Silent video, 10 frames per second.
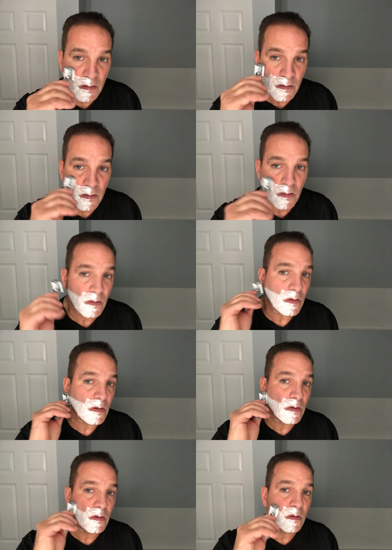
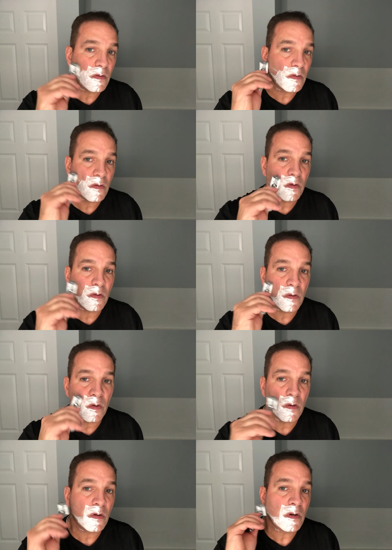
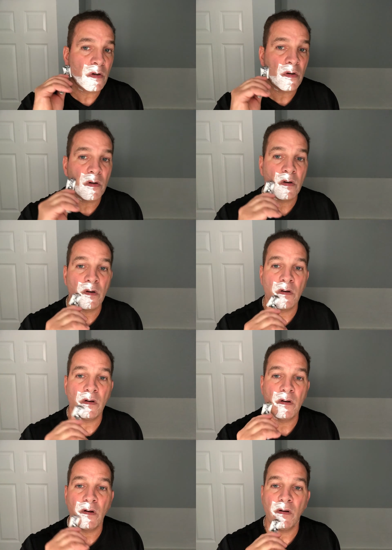
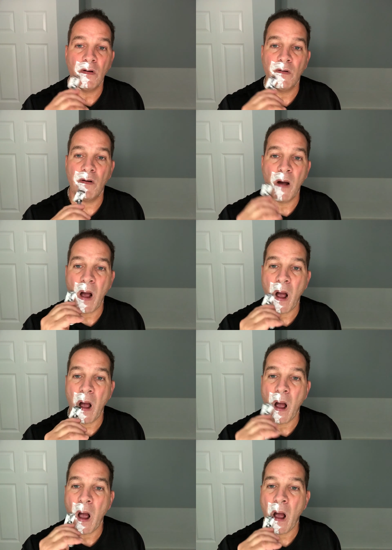
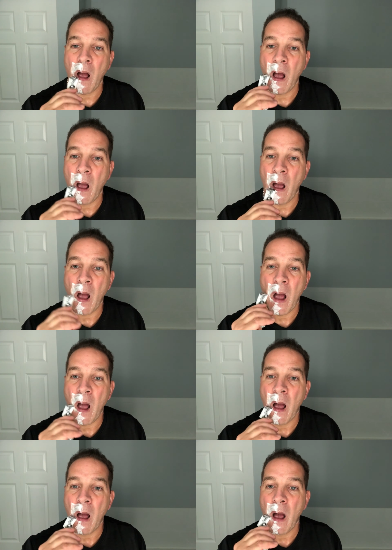
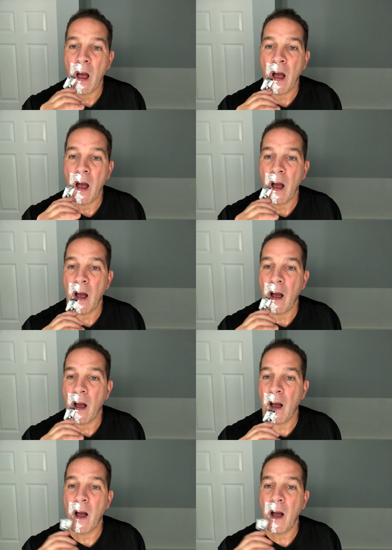[no speech]